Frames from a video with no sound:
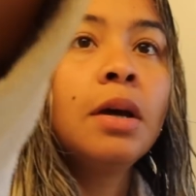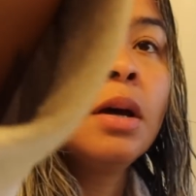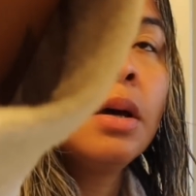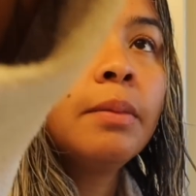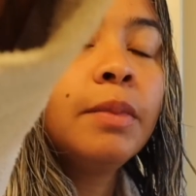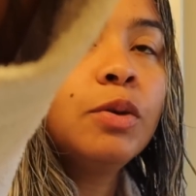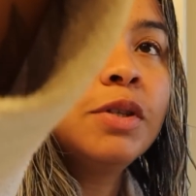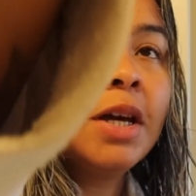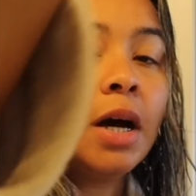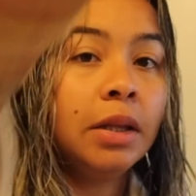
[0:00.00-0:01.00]
I'm
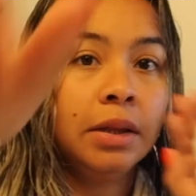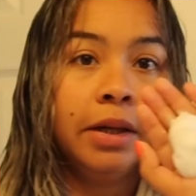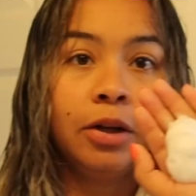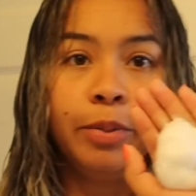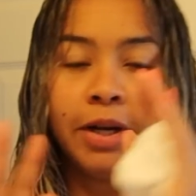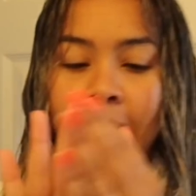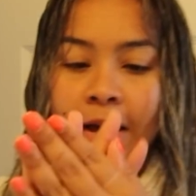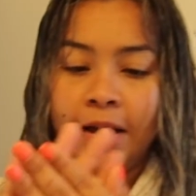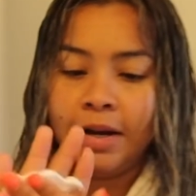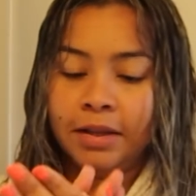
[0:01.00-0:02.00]
using a little bit of that,